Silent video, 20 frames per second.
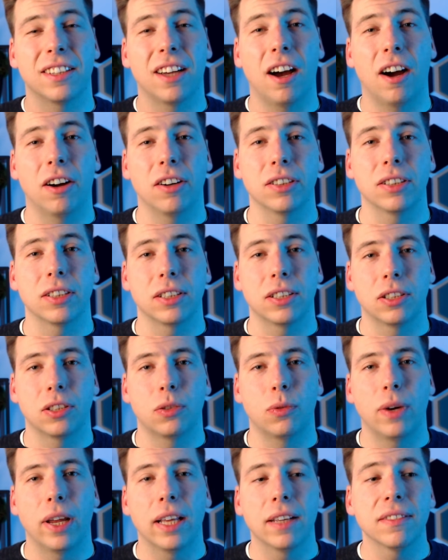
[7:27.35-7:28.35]
R's
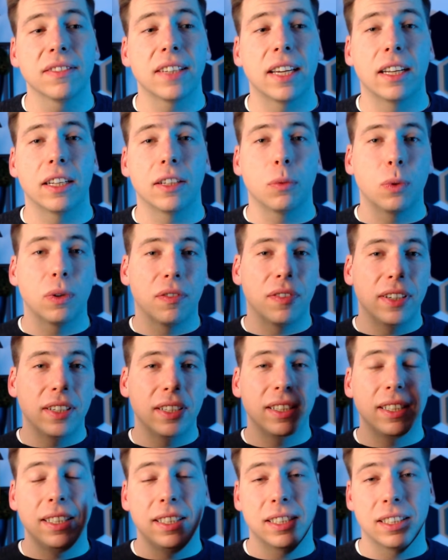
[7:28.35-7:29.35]
strengths, and within
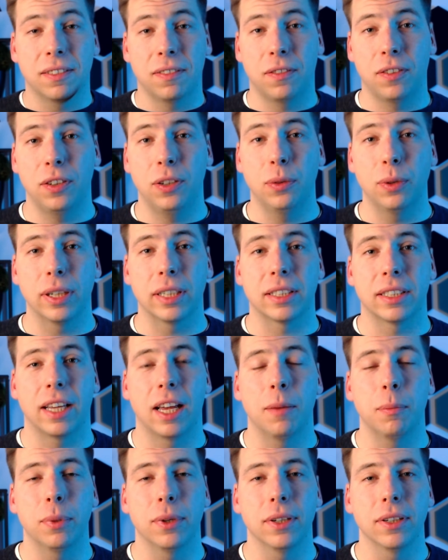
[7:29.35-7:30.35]
these few
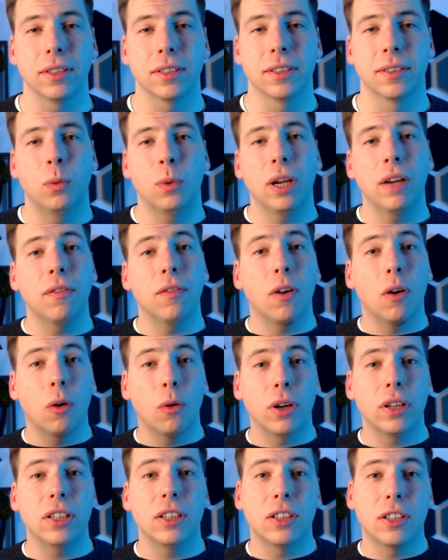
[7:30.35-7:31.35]
examples, we have
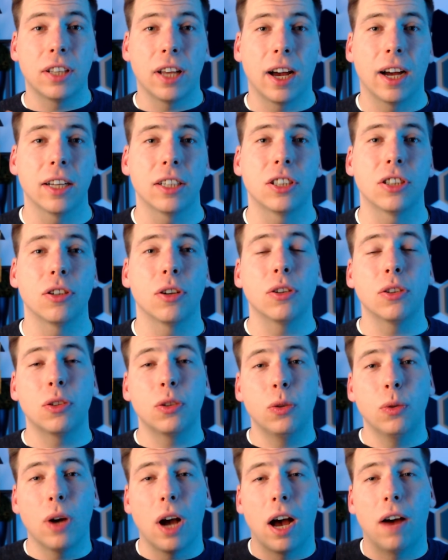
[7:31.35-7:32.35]
already touched on
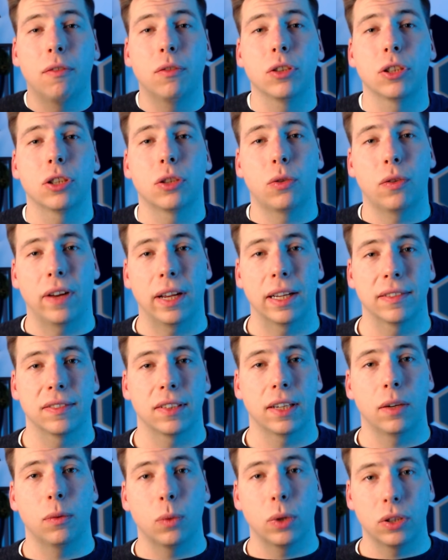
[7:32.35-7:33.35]
two other strengths
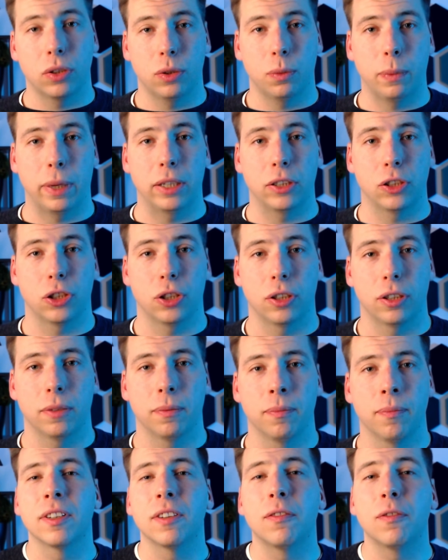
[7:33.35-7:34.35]
I want to mention.
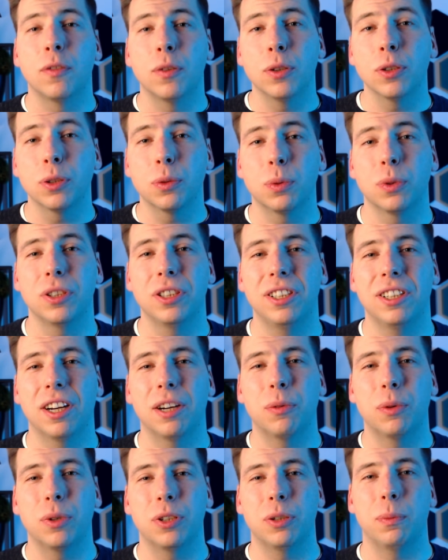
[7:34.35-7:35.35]
The first one here I
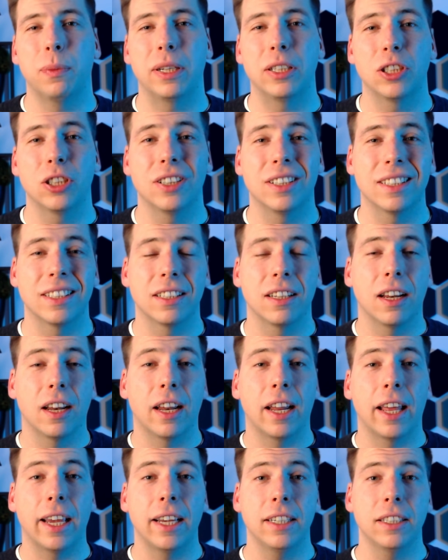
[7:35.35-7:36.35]
want to mention is
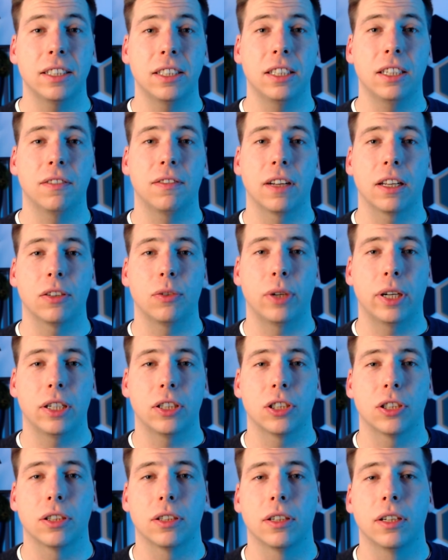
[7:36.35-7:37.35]
lazy evaluation.